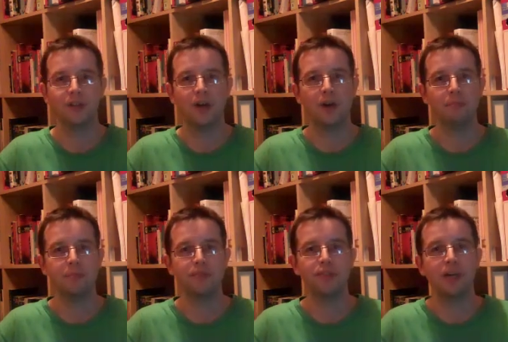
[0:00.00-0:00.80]
I'm
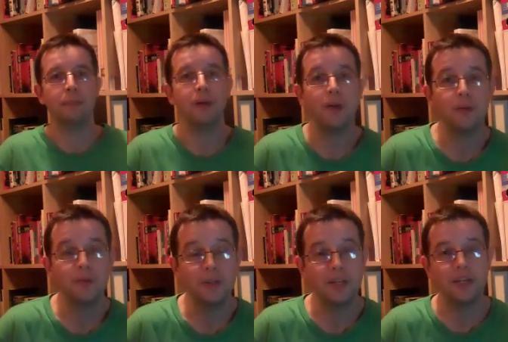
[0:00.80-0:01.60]
sat on my own
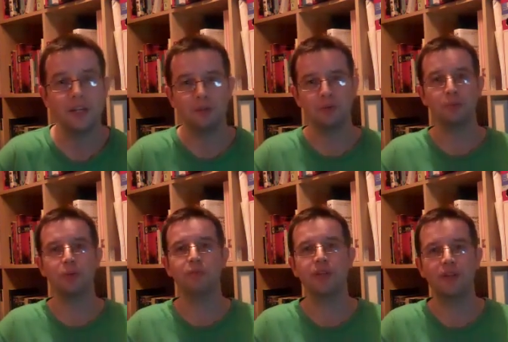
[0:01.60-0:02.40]
in a room
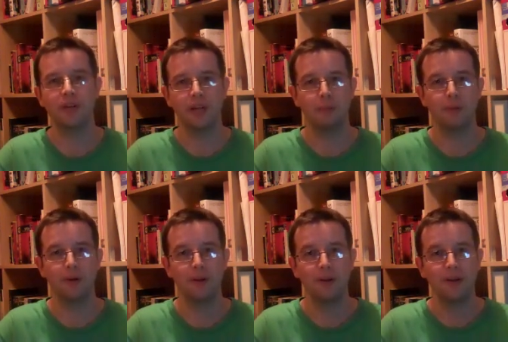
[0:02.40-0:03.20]
with a video camera,
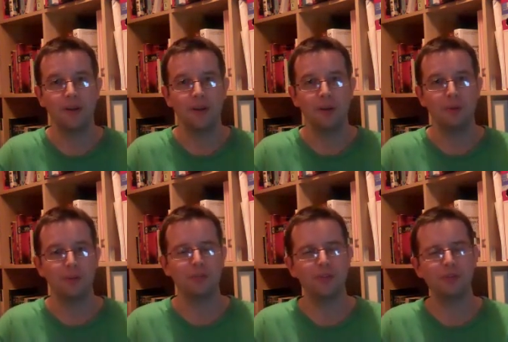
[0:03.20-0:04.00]

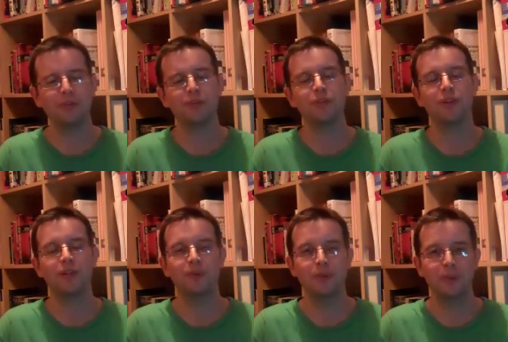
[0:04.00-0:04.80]
which feels
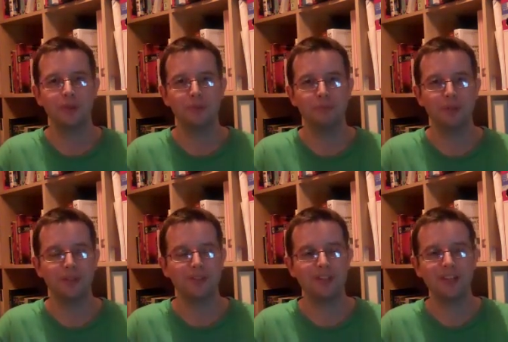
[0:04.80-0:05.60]
slightly awkward,
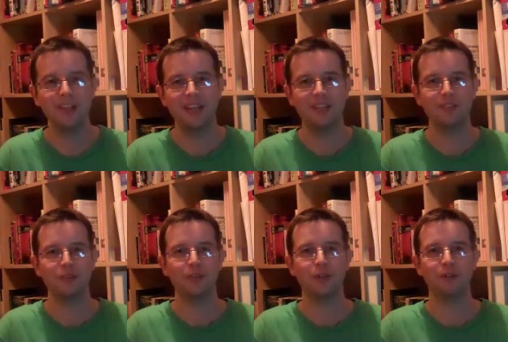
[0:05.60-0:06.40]
but it's
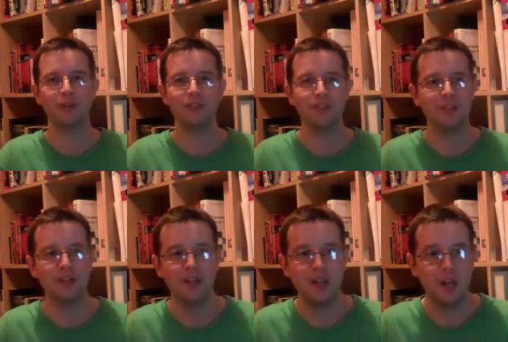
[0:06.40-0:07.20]
for a good reason.
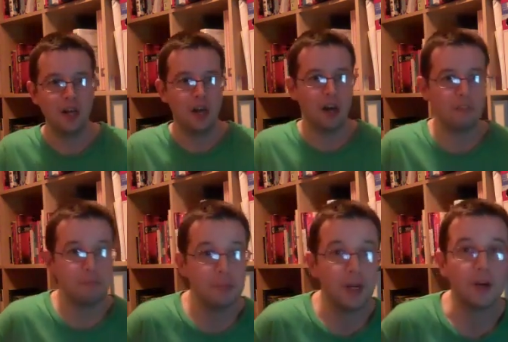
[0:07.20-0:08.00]
I've
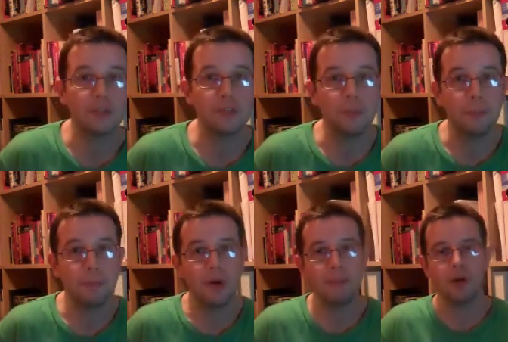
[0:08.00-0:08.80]
been asked
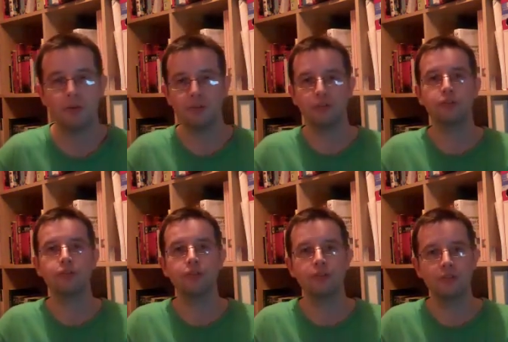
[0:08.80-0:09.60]
by
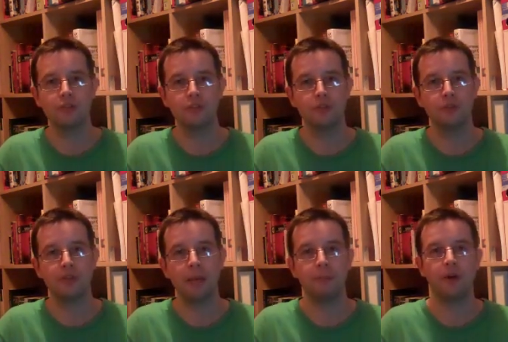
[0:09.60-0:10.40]
Microsoft to
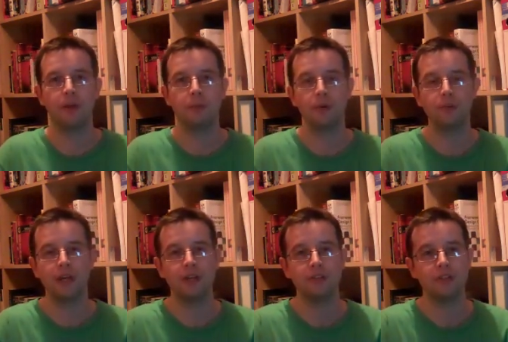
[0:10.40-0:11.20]
take part in a
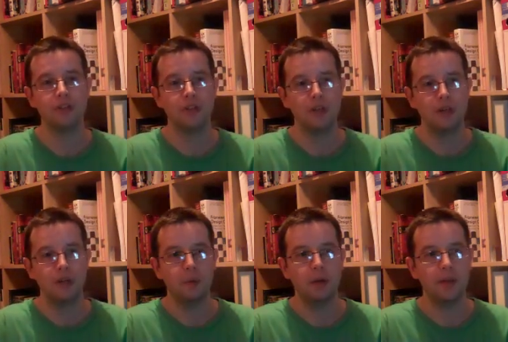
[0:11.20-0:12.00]
project
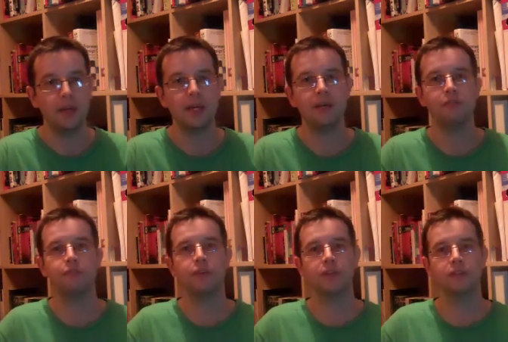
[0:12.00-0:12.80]
where they
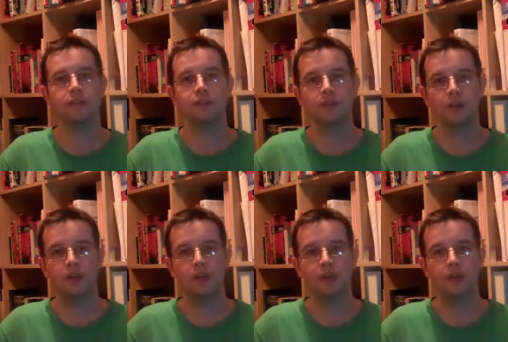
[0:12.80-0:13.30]
fund